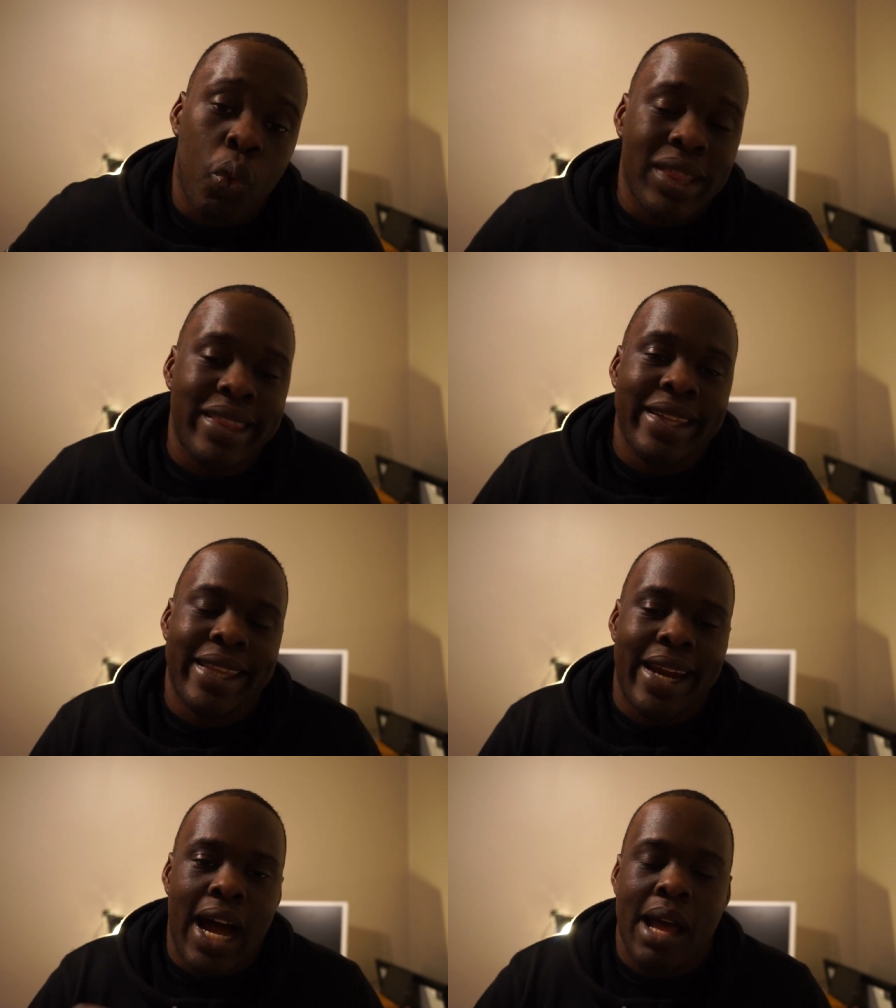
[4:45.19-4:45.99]
One thing
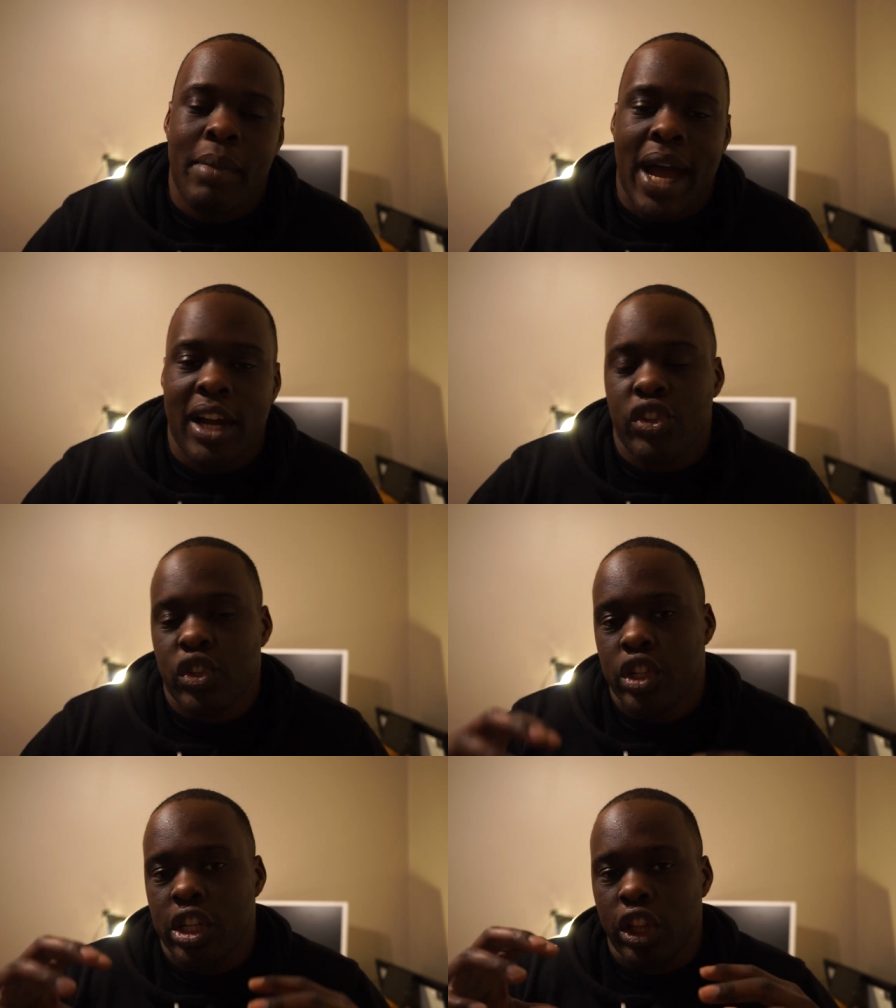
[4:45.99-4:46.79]
that I'm
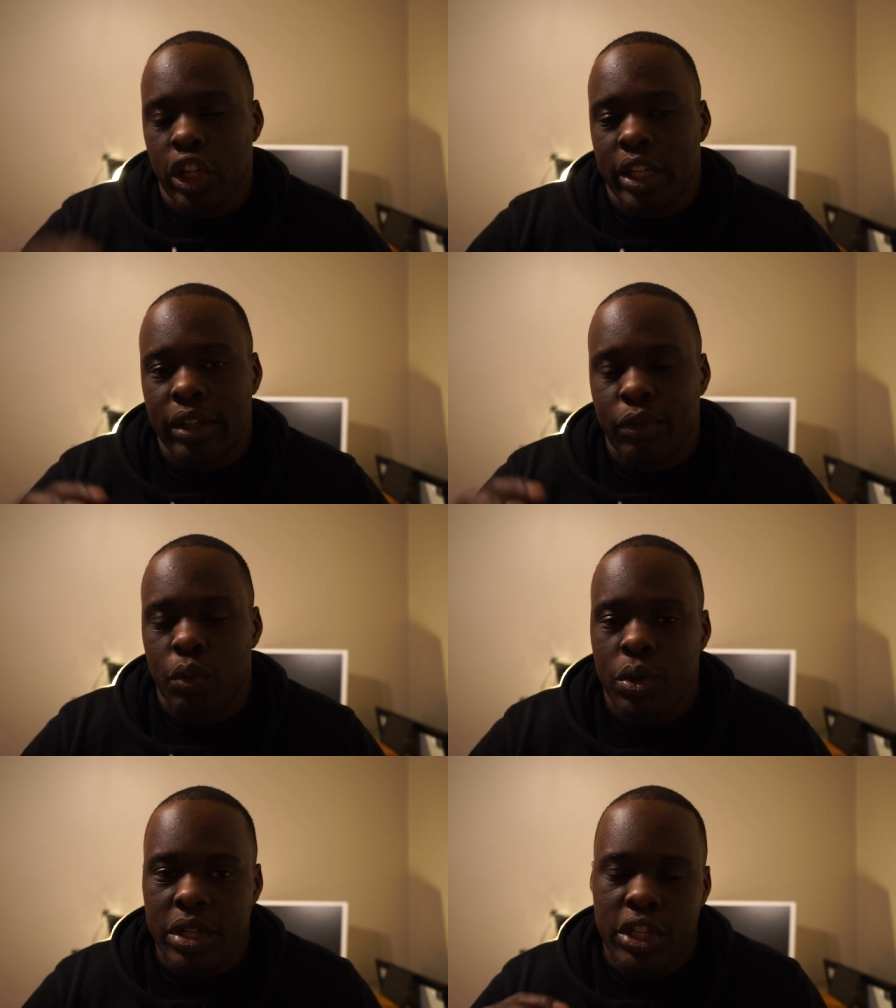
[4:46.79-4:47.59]
actually looking
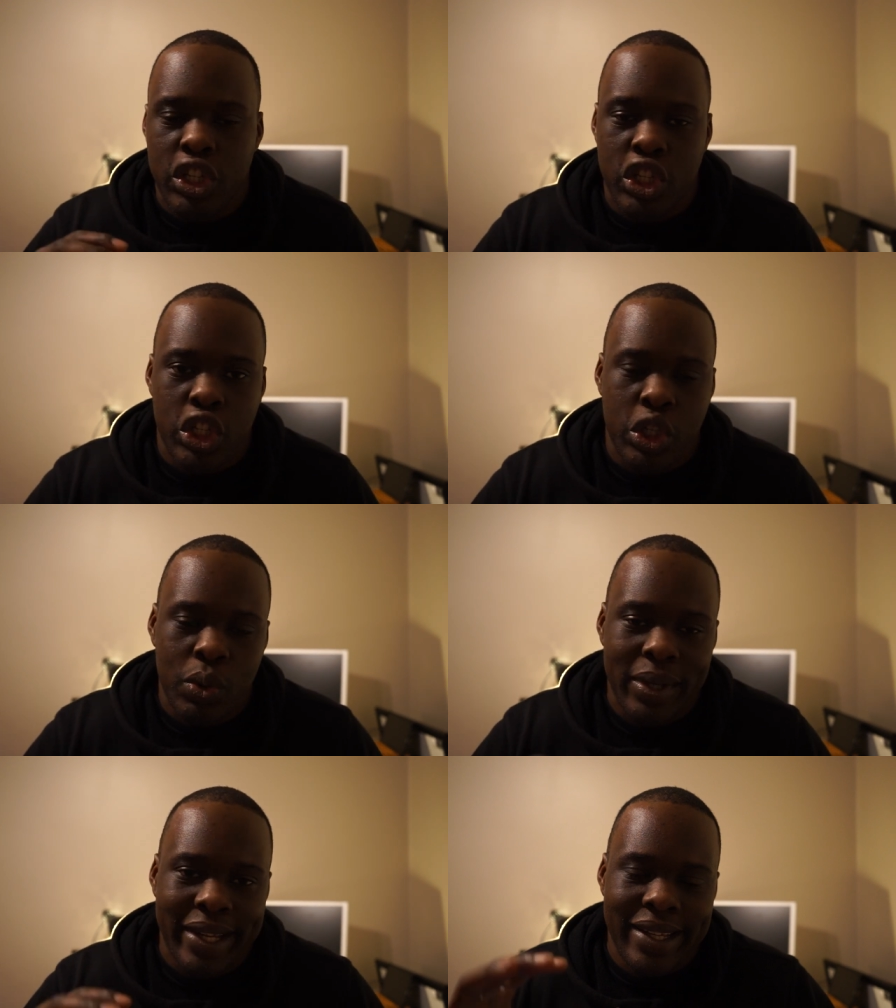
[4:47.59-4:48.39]
forward to this
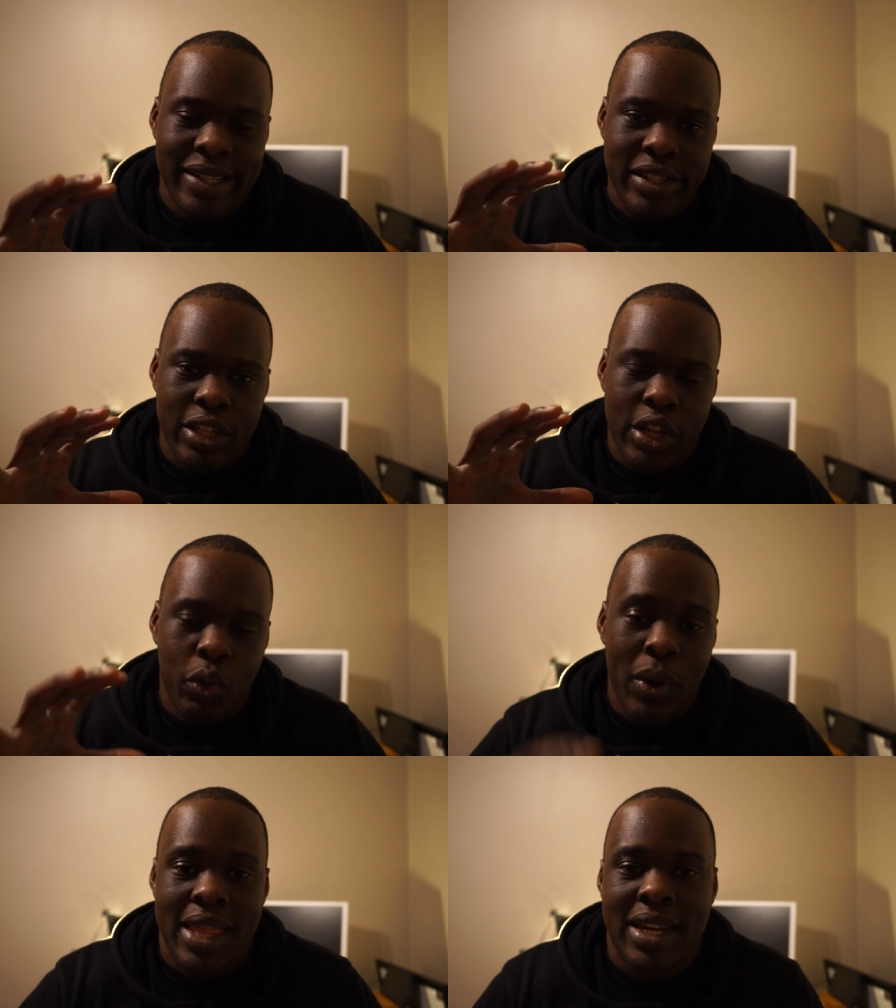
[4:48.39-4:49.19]
shoe is
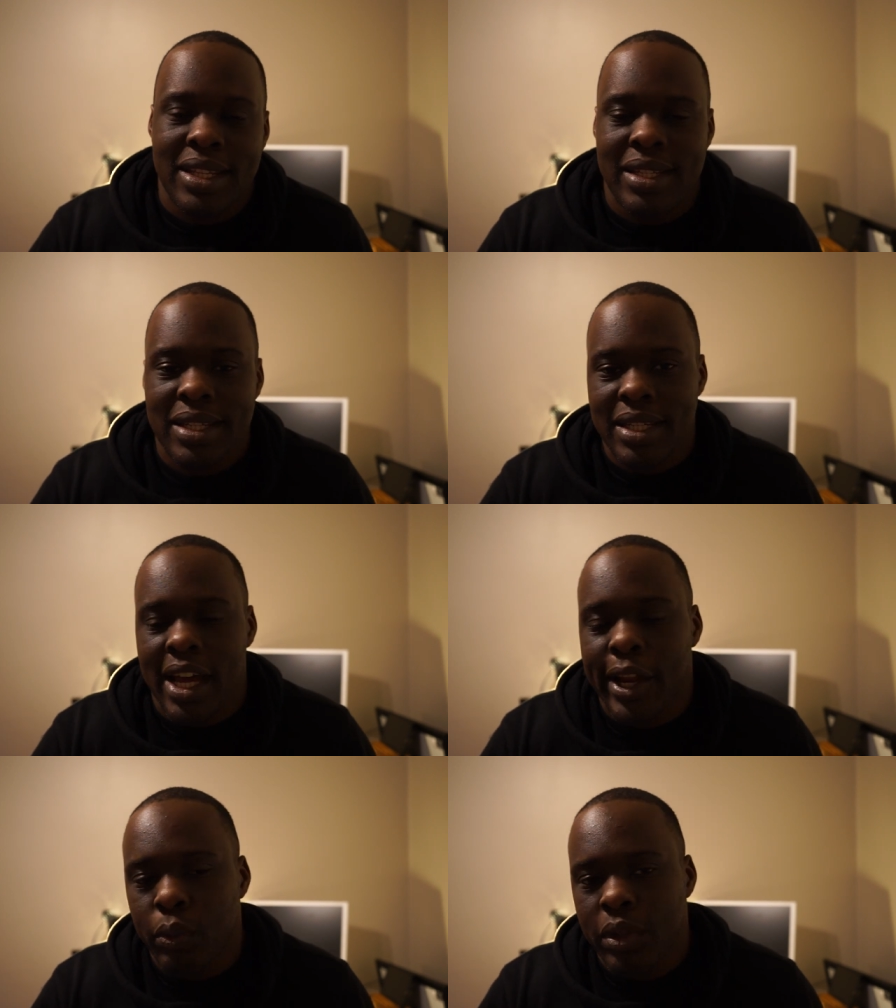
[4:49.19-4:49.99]
the way that it's
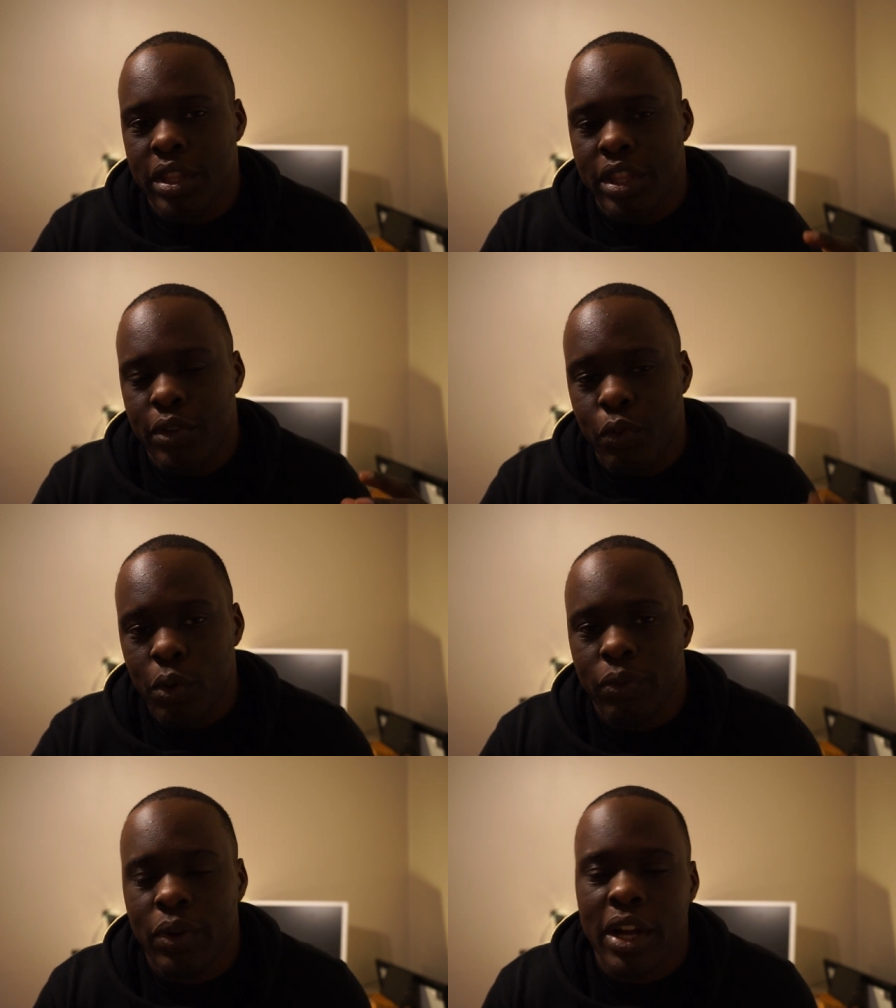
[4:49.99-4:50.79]
designed with the
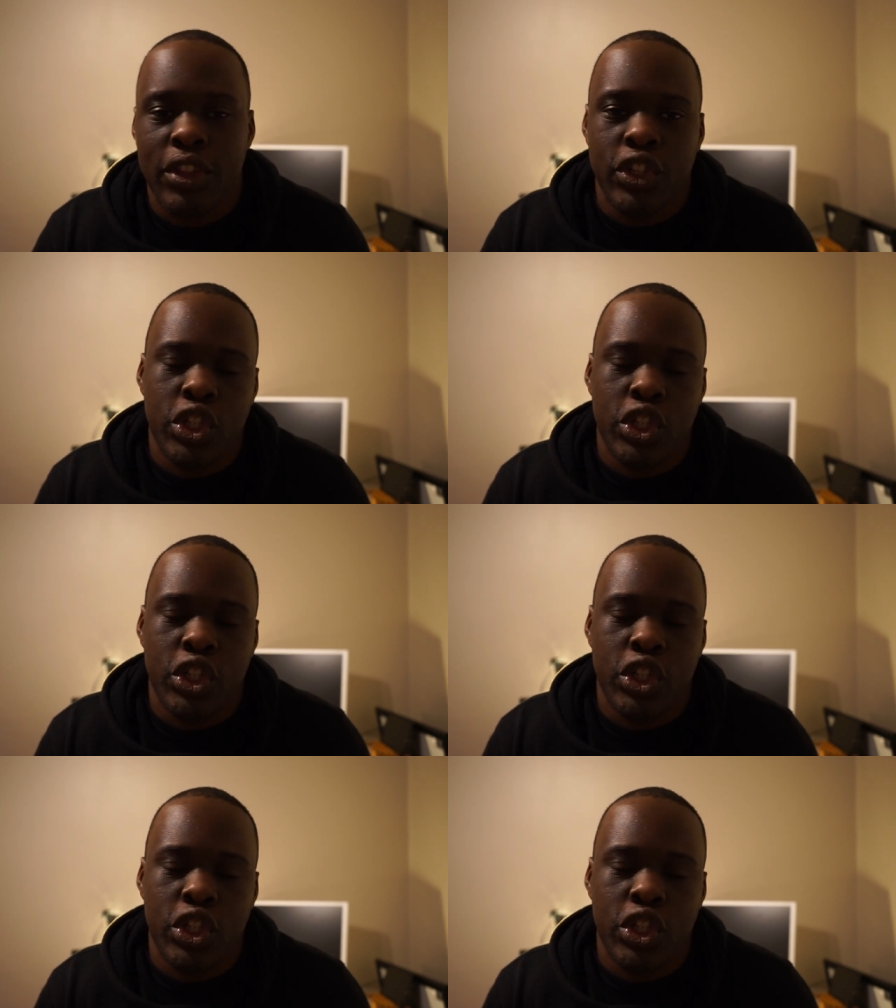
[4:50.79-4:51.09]
forefront of the